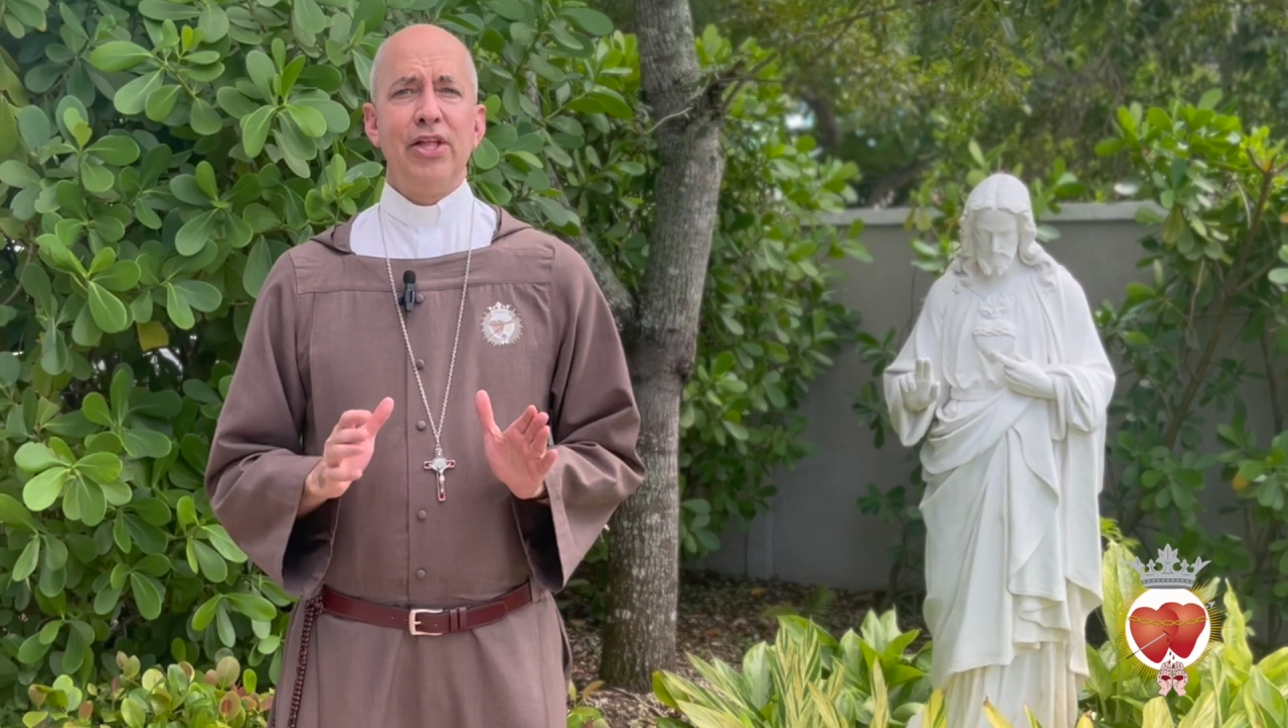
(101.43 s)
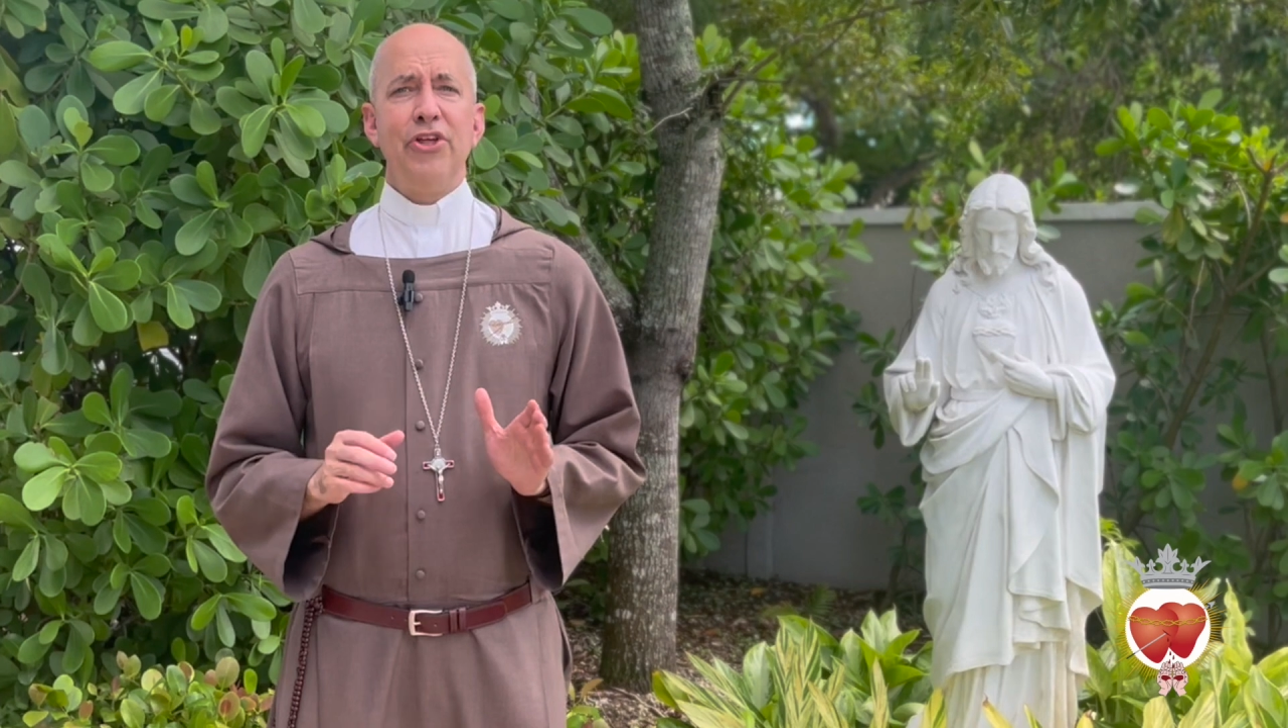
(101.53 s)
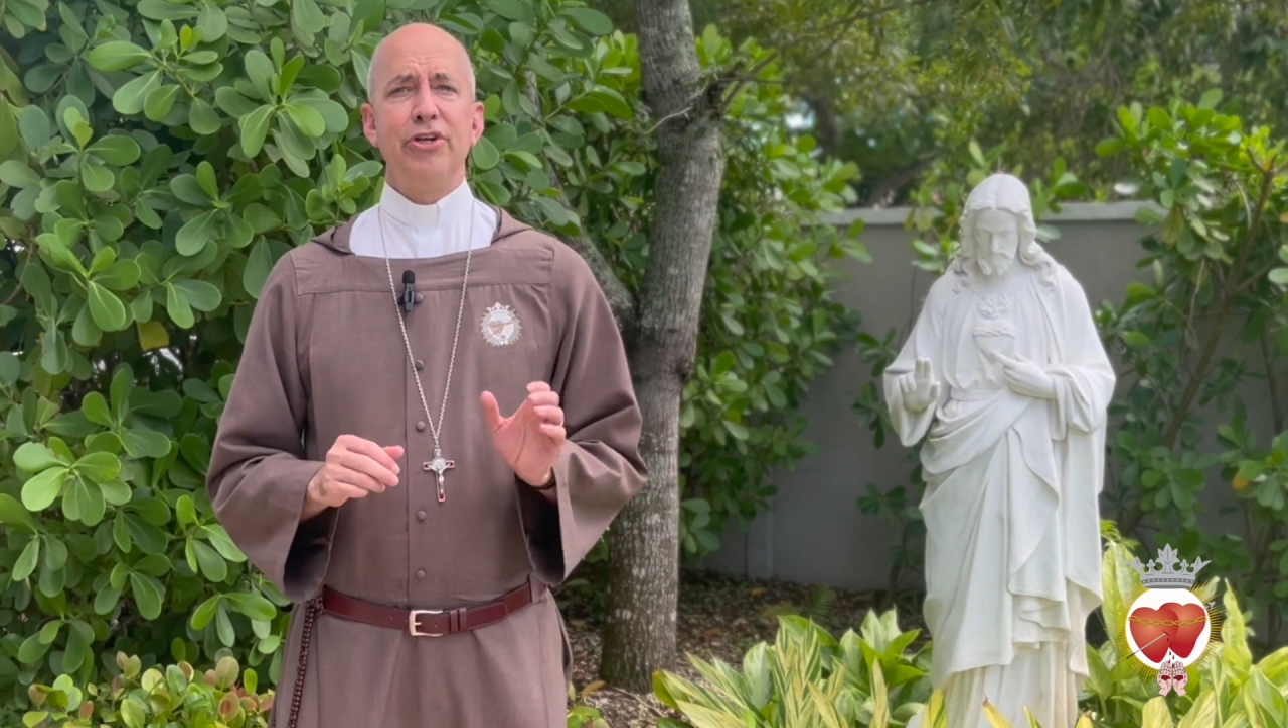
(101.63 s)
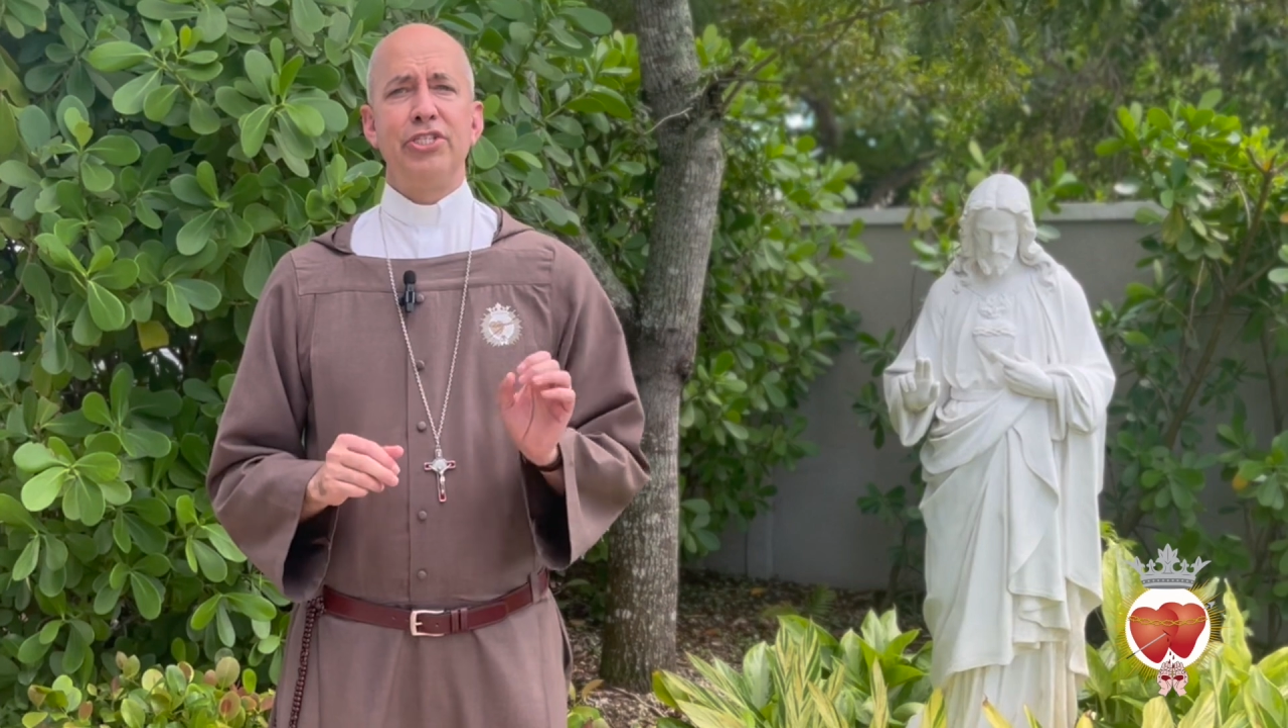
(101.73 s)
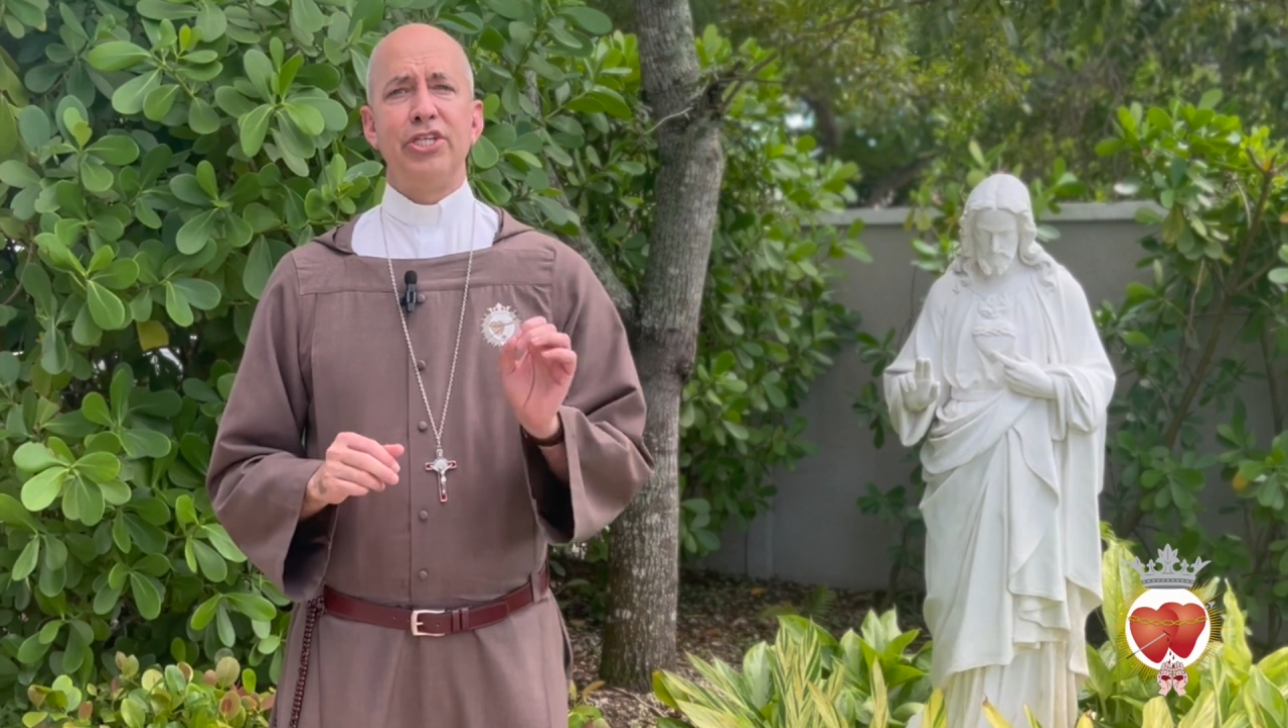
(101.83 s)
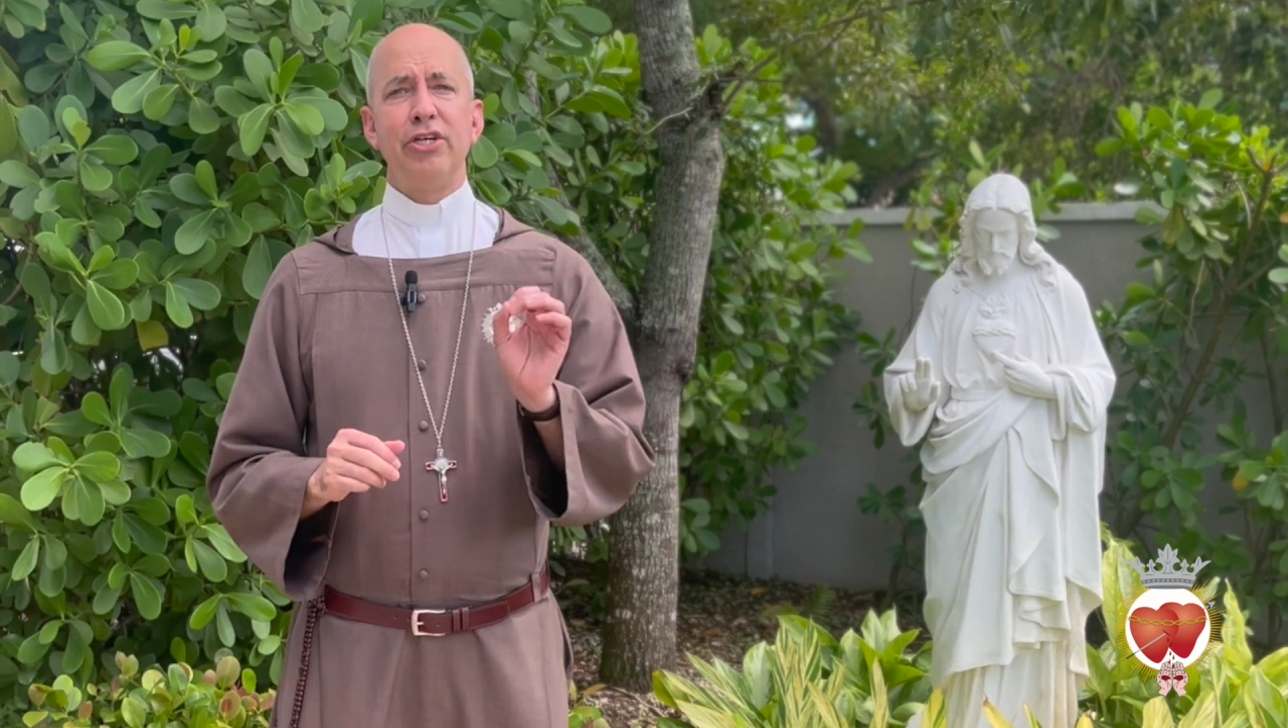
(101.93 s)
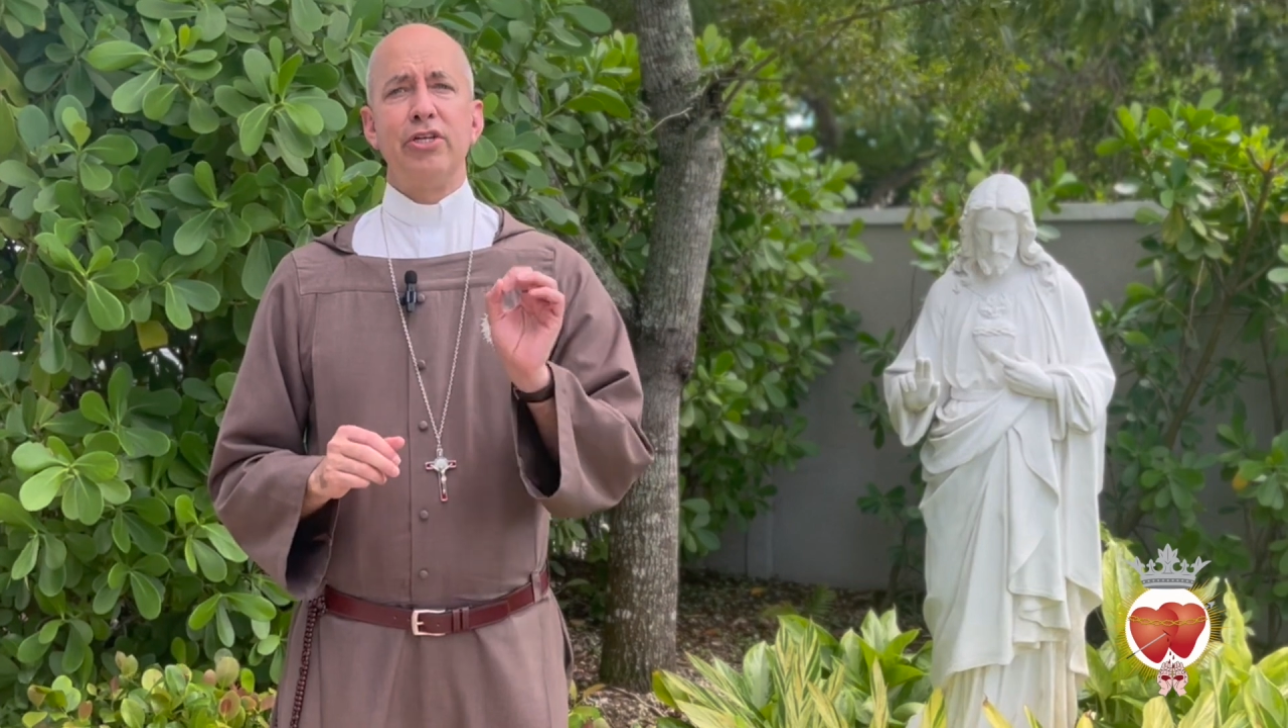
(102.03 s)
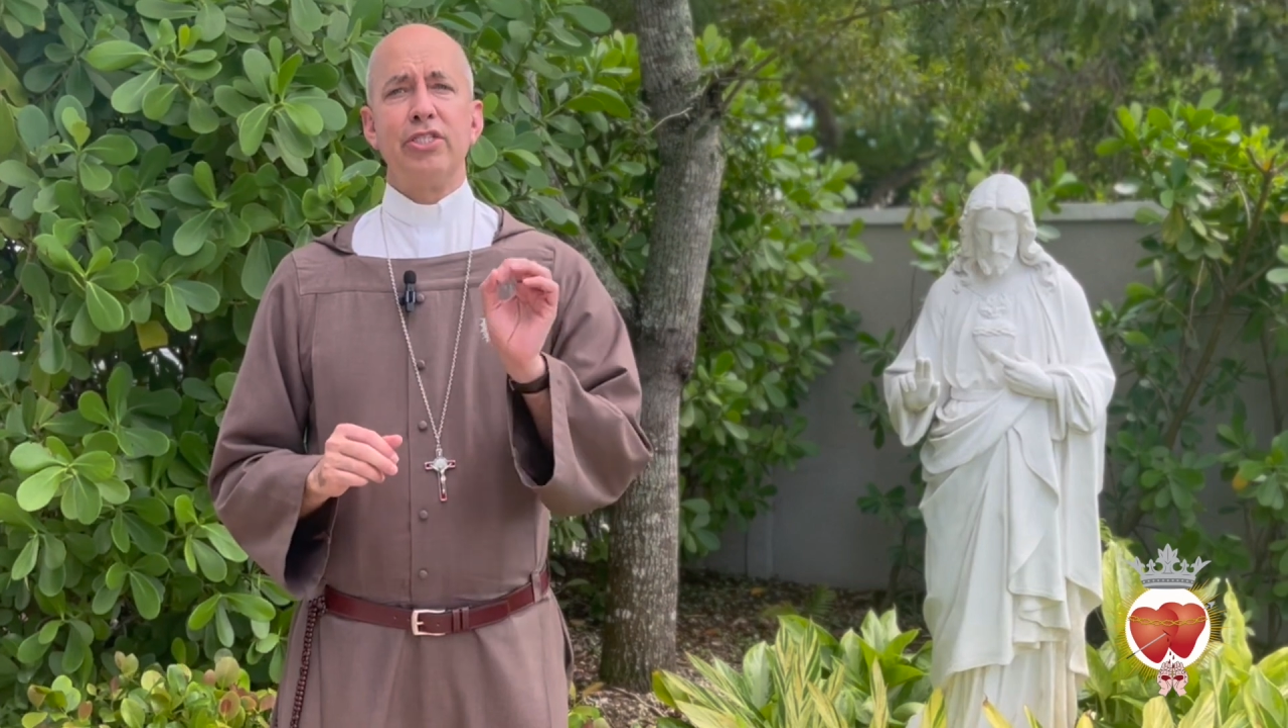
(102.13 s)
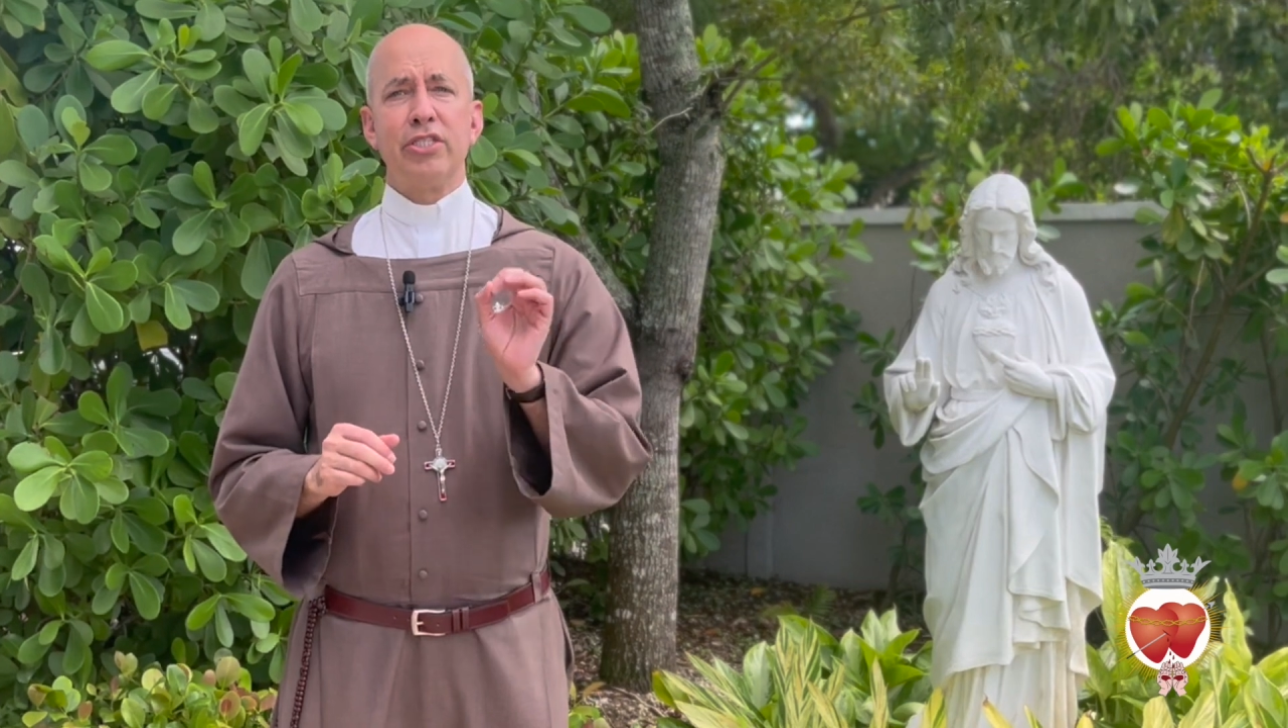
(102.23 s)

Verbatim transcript: there is still